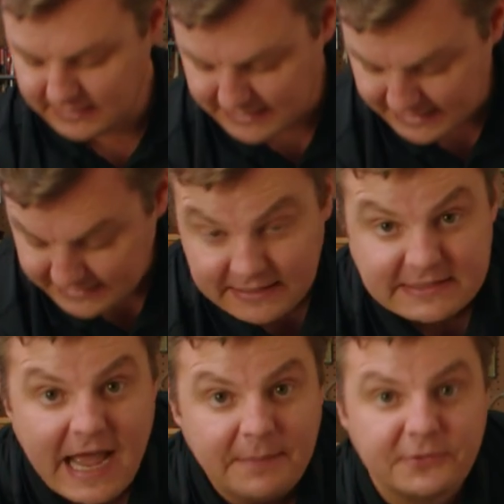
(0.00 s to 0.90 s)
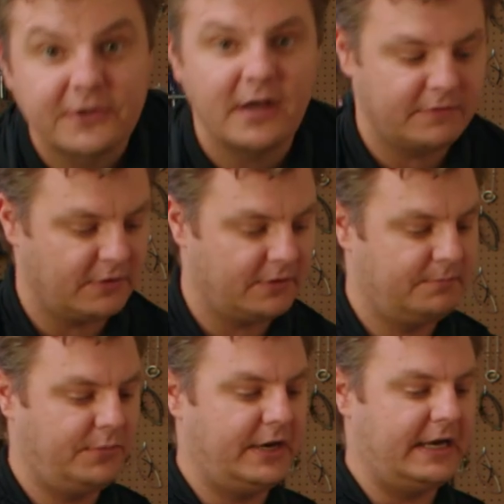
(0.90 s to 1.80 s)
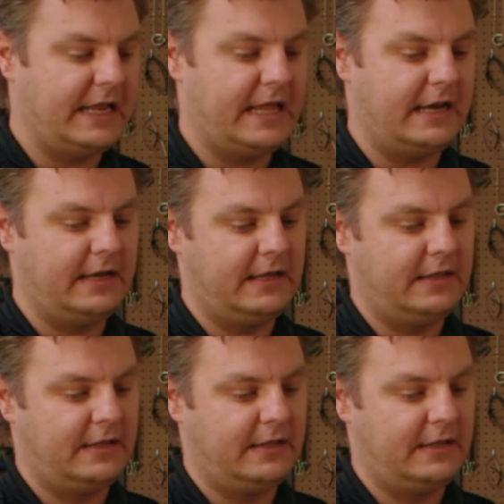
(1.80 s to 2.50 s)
take the adapter cover, put it in